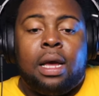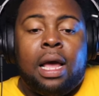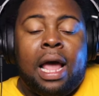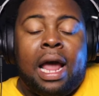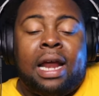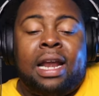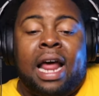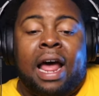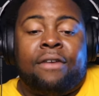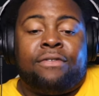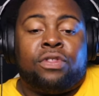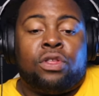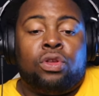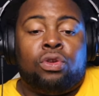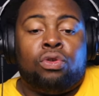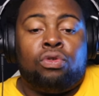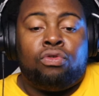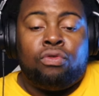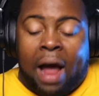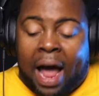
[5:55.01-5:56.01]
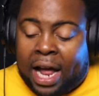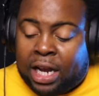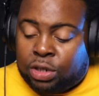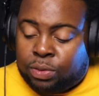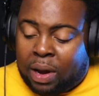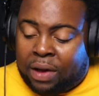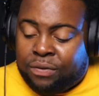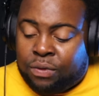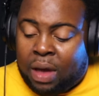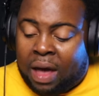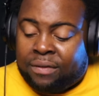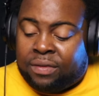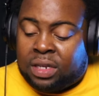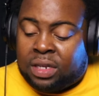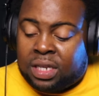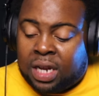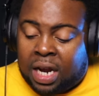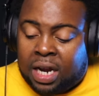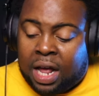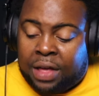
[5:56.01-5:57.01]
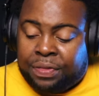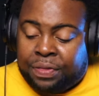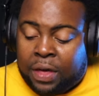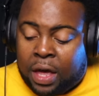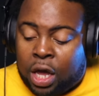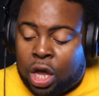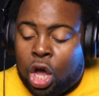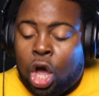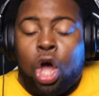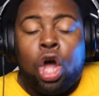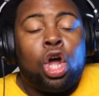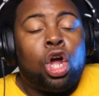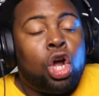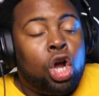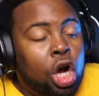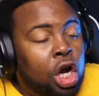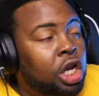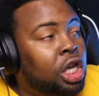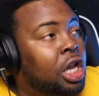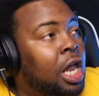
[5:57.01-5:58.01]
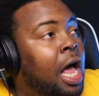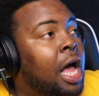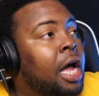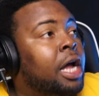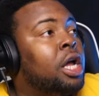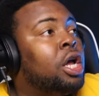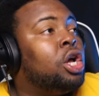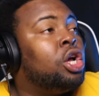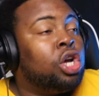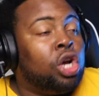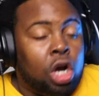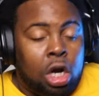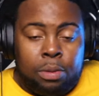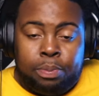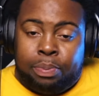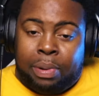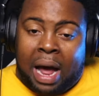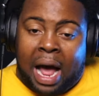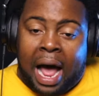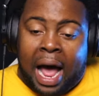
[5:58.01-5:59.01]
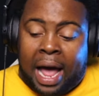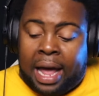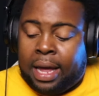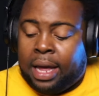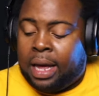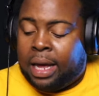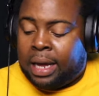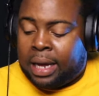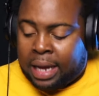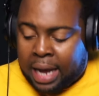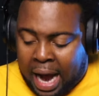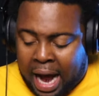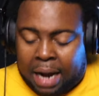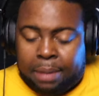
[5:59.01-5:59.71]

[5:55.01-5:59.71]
And after you graduate, if you haven't done nothing, good luck, goodbye, God